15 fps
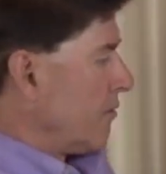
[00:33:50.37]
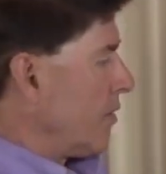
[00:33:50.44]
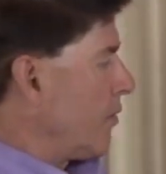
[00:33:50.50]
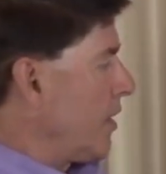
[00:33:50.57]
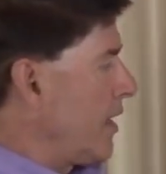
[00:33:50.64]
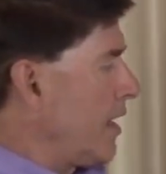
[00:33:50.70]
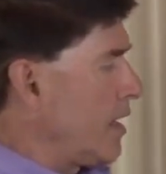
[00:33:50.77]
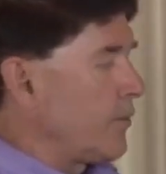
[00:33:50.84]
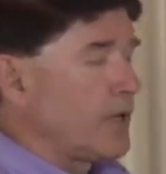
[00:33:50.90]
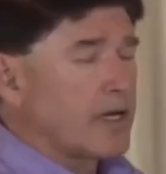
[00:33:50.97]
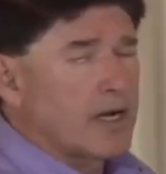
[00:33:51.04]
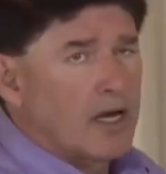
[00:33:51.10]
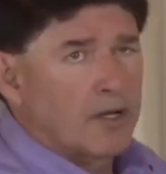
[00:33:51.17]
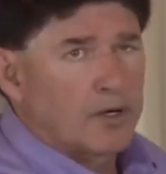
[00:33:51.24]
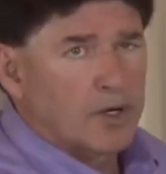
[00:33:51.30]
we went ahead and
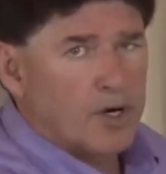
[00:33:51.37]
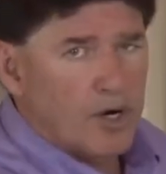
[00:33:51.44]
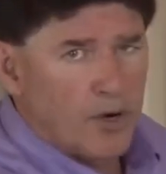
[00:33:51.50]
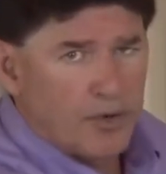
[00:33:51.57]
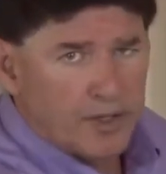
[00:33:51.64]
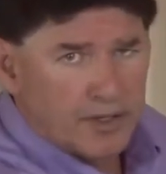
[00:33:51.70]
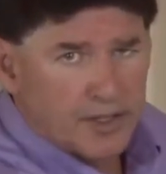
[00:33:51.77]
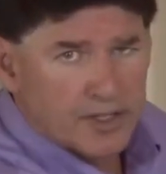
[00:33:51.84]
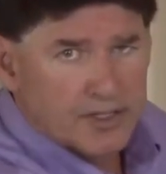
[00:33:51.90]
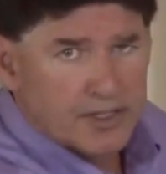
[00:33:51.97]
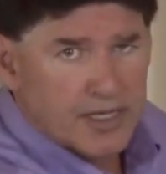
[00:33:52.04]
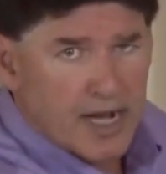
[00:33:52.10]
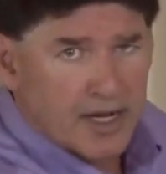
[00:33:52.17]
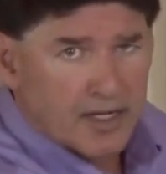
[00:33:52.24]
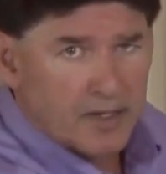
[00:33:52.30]
we color coded
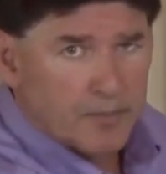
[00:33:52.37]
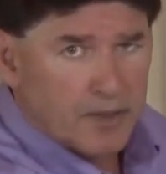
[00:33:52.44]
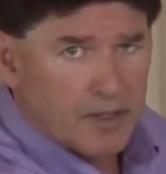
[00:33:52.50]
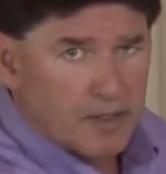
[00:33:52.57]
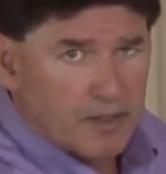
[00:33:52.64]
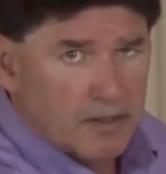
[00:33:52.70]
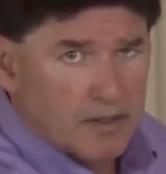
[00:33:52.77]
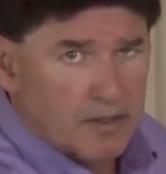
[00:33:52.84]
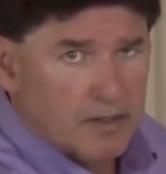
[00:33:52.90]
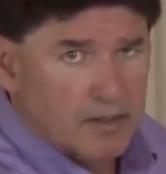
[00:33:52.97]
this document.